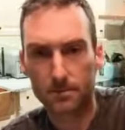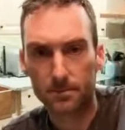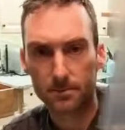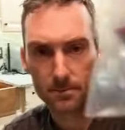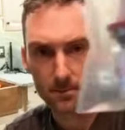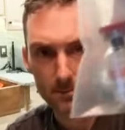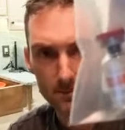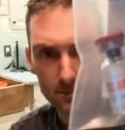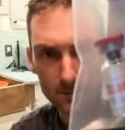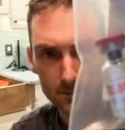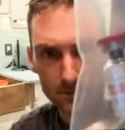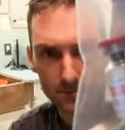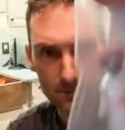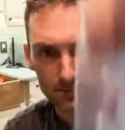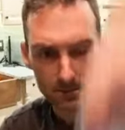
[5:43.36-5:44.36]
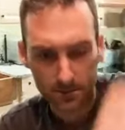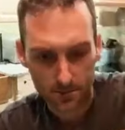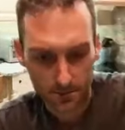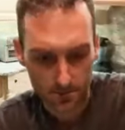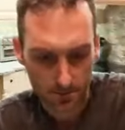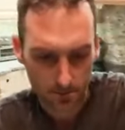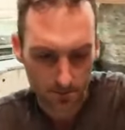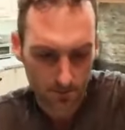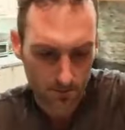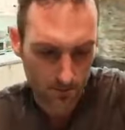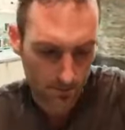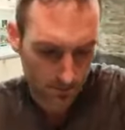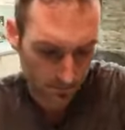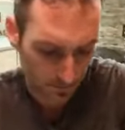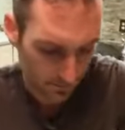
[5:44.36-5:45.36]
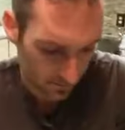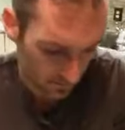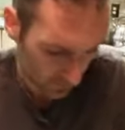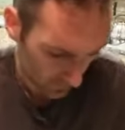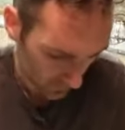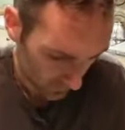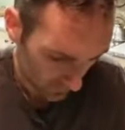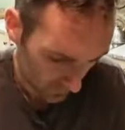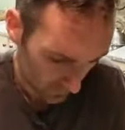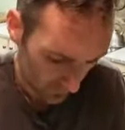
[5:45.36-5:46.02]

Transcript: Nothing is said.